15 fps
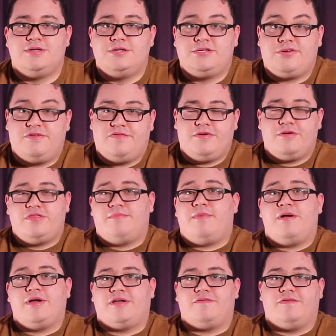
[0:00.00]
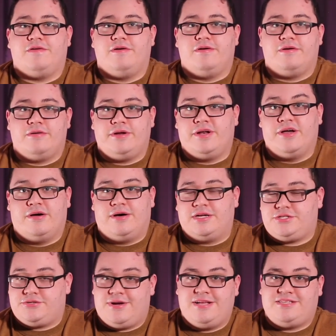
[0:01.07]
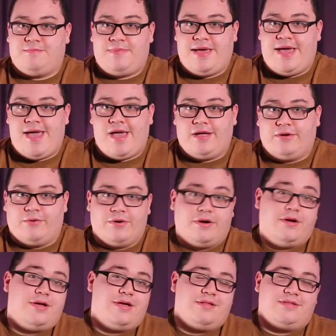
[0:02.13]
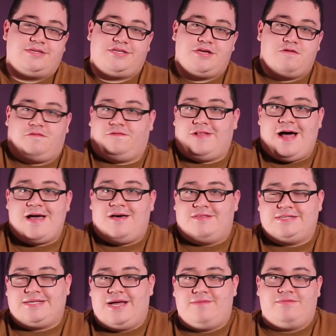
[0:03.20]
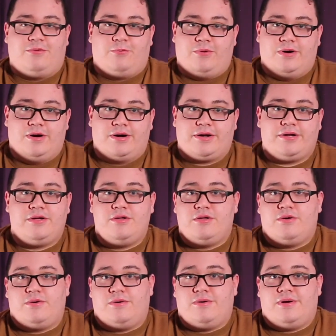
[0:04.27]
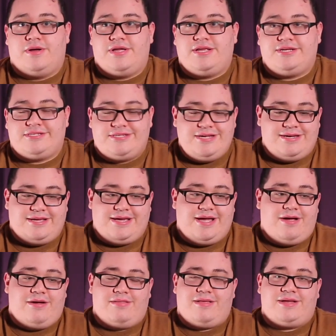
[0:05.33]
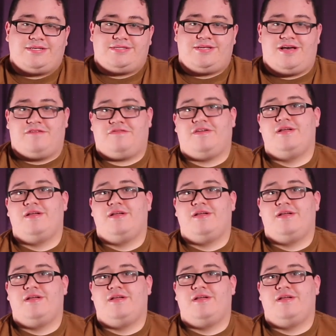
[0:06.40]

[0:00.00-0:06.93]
So if you're in the market for, a transit bag, or let's say you fly all the time for work, or you just need to carry a lot of stuff,